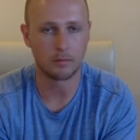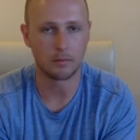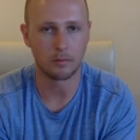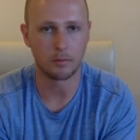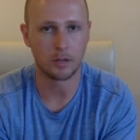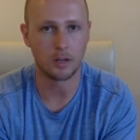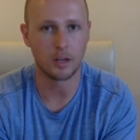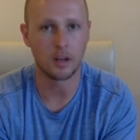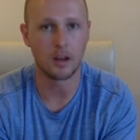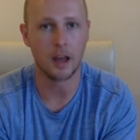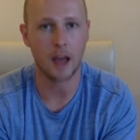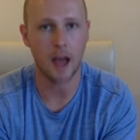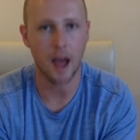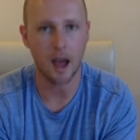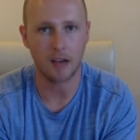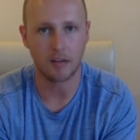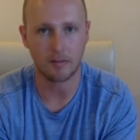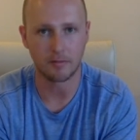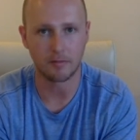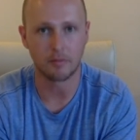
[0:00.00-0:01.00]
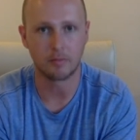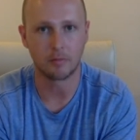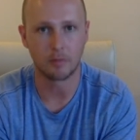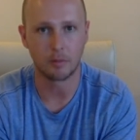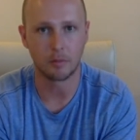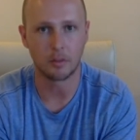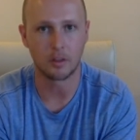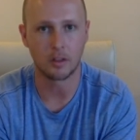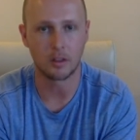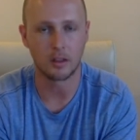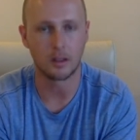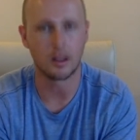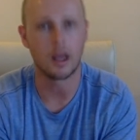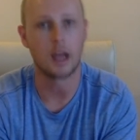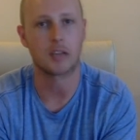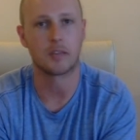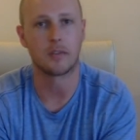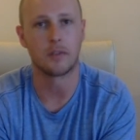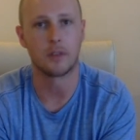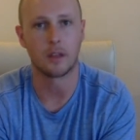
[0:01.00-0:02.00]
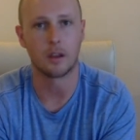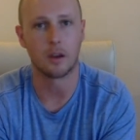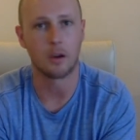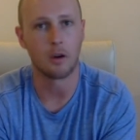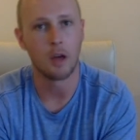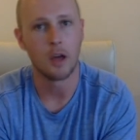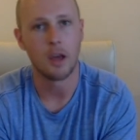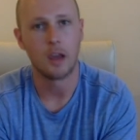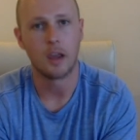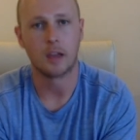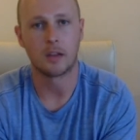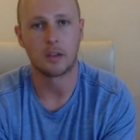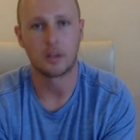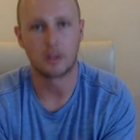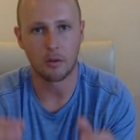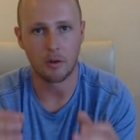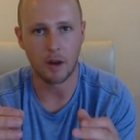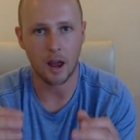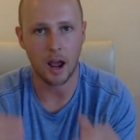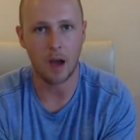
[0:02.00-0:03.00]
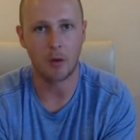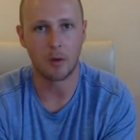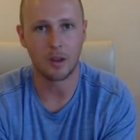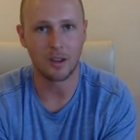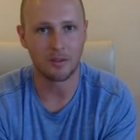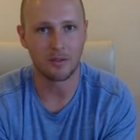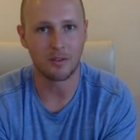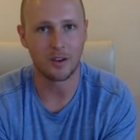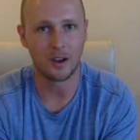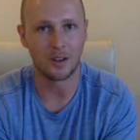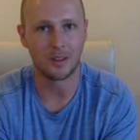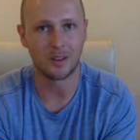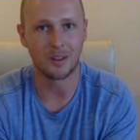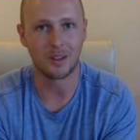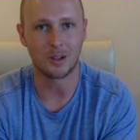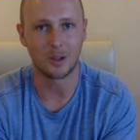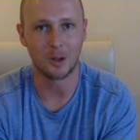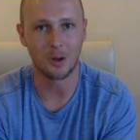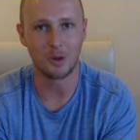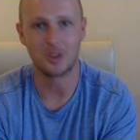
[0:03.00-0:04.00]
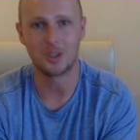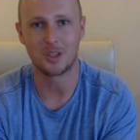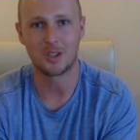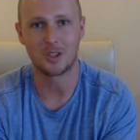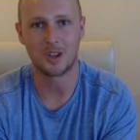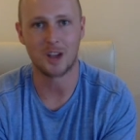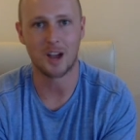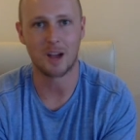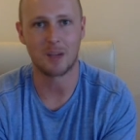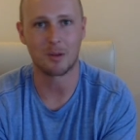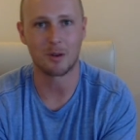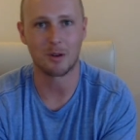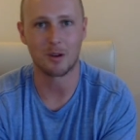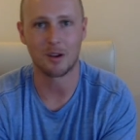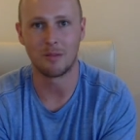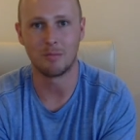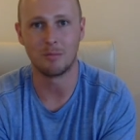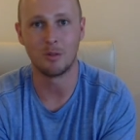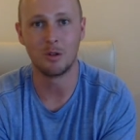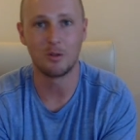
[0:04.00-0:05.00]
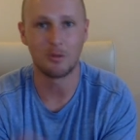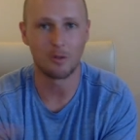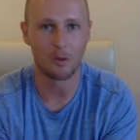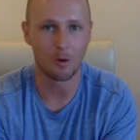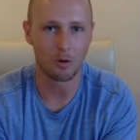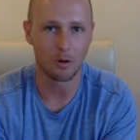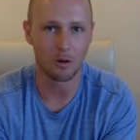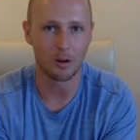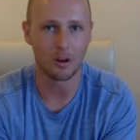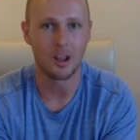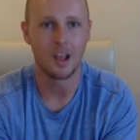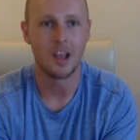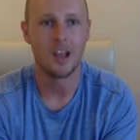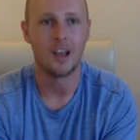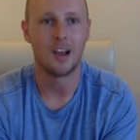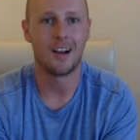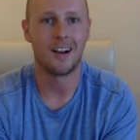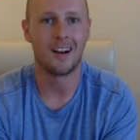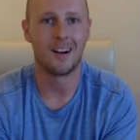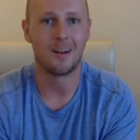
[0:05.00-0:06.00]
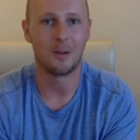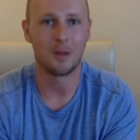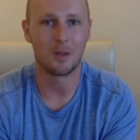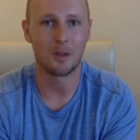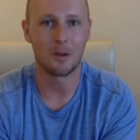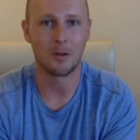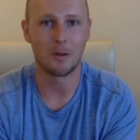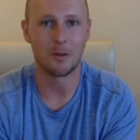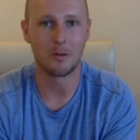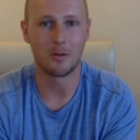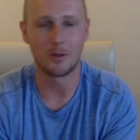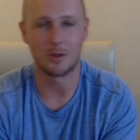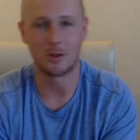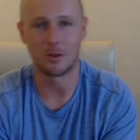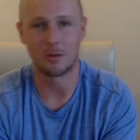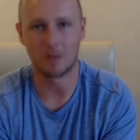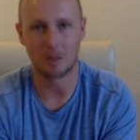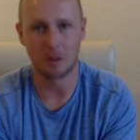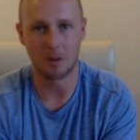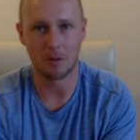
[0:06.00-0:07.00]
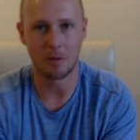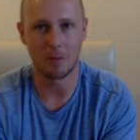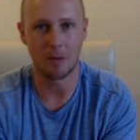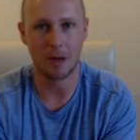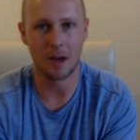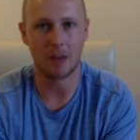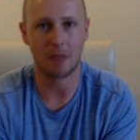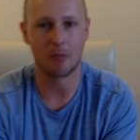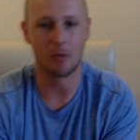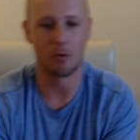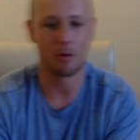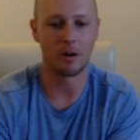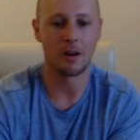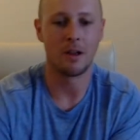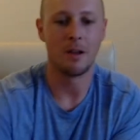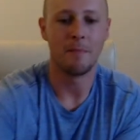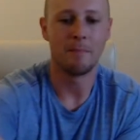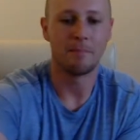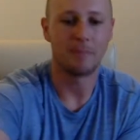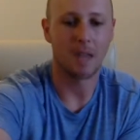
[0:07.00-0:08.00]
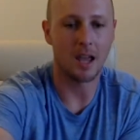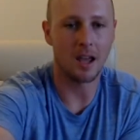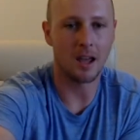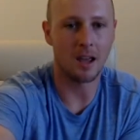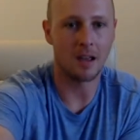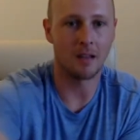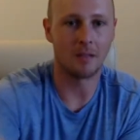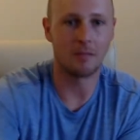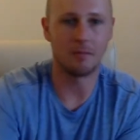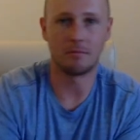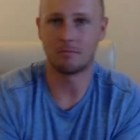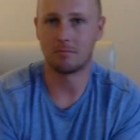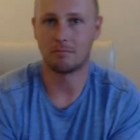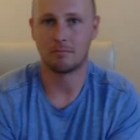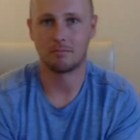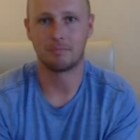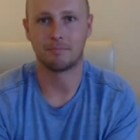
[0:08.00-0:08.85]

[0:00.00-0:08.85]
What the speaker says: we didn't have when we did the last video. And so now we can finally close this chapter and move forward with our new vision, with our new path forward, and